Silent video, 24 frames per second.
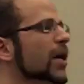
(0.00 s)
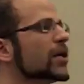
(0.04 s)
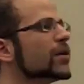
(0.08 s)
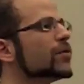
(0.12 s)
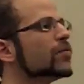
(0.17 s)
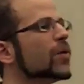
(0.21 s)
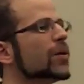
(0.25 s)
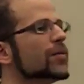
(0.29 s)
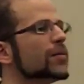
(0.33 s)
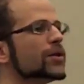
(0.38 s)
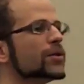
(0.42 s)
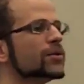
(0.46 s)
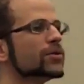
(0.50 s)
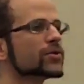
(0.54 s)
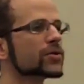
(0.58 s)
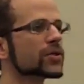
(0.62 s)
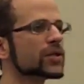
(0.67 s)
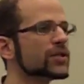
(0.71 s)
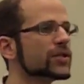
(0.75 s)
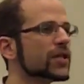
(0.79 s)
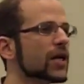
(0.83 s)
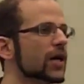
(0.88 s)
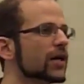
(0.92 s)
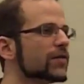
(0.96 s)
men and women
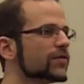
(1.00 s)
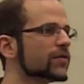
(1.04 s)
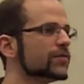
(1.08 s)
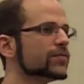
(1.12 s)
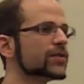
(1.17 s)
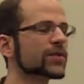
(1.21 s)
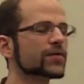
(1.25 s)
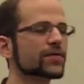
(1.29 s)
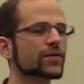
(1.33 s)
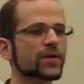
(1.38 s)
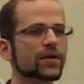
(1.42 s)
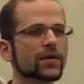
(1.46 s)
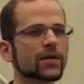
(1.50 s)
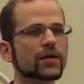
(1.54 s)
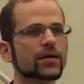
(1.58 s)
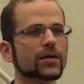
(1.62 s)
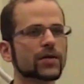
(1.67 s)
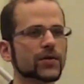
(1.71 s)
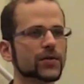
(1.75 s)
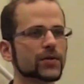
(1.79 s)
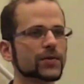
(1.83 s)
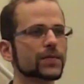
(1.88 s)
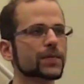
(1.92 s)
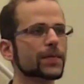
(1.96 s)
usually die from different
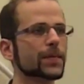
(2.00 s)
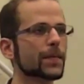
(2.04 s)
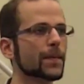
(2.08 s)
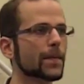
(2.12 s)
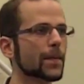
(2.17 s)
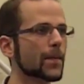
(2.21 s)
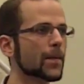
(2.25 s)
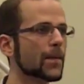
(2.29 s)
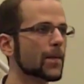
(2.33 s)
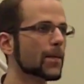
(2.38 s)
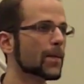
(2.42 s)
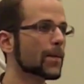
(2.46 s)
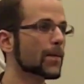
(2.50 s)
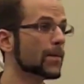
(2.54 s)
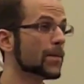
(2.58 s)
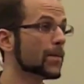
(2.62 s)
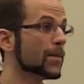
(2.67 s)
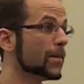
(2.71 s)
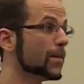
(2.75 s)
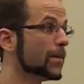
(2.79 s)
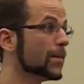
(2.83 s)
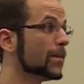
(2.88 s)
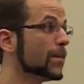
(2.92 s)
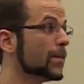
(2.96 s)
things?
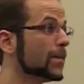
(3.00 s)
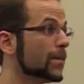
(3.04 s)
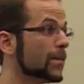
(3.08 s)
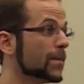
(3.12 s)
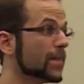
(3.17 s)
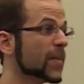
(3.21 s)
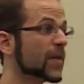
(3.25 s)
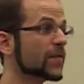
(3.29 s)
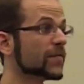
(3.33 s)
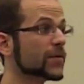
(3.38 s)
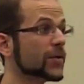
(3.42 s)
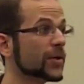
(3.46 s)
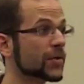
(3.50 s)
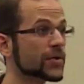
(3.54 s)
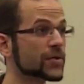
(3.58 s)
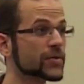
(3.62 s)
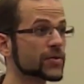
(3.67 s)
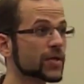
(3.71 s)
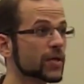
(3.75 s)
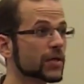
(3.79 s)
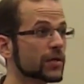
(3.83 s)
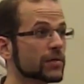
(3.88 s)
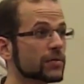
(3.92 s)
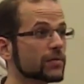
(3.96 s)
Have you
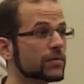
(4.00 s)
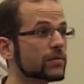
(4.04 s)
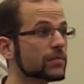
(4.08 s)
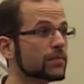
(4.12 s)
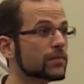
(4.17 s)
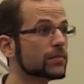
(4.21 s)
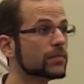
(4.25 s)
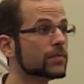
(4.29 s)
noticed that?